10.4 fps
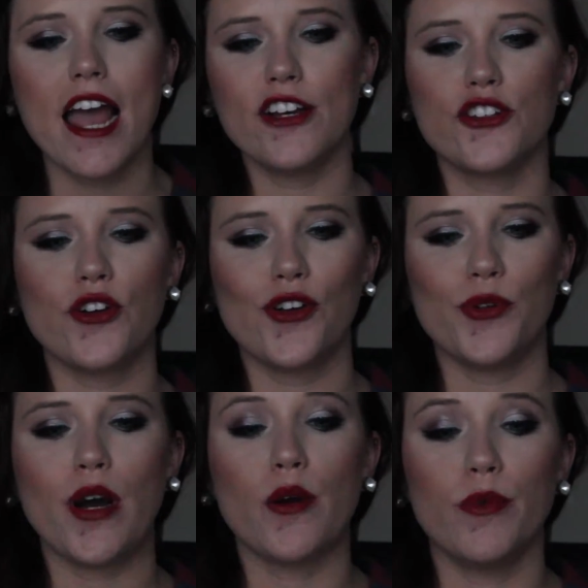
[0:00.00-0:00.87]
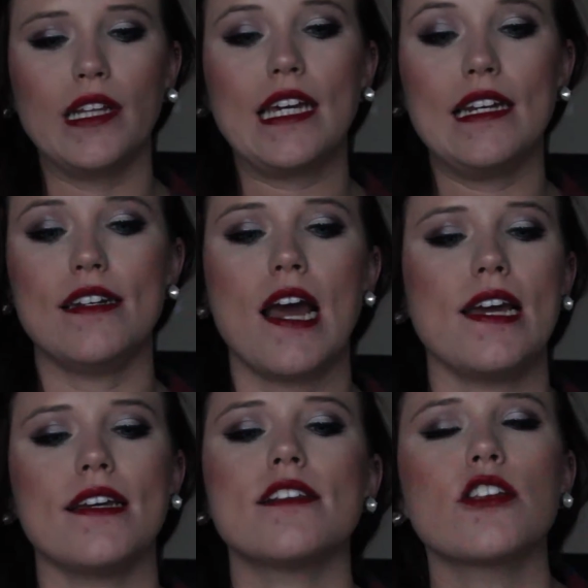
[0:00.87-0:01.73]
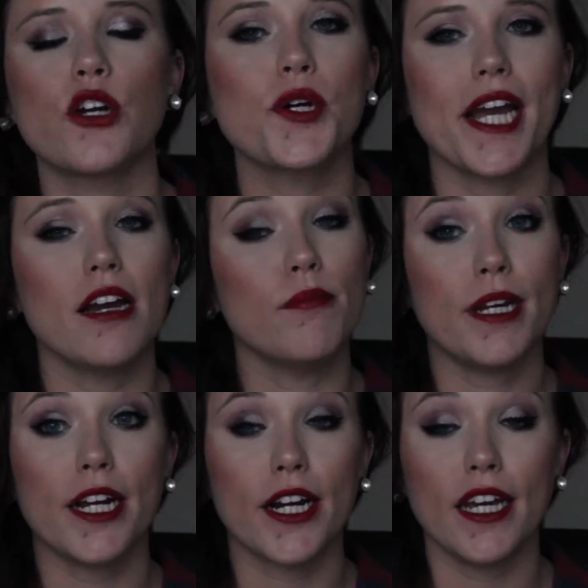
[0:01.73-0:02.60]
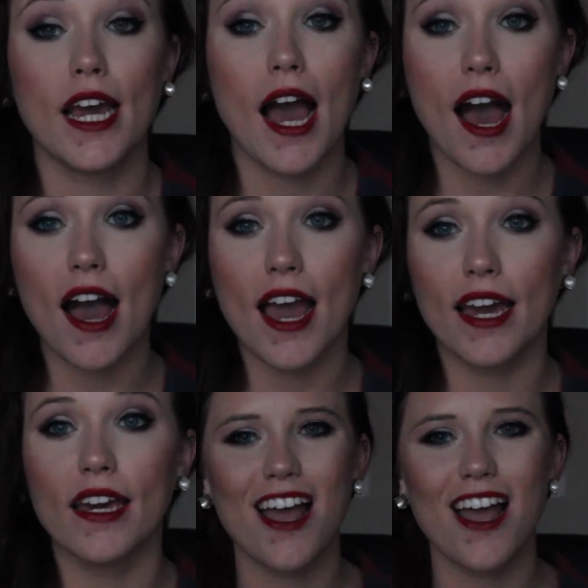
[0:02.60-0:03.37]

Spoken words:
and show you a really nice cranberry eye.